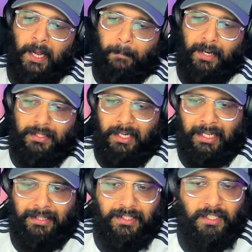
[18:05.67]
But then
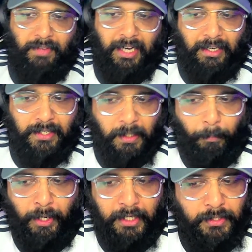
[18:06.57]
again, this is a very
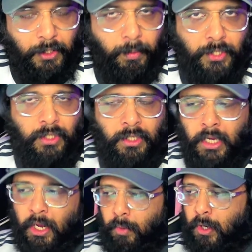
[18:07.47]
disappointing situation
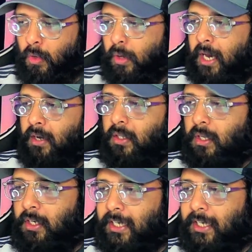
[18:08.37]
when you look at the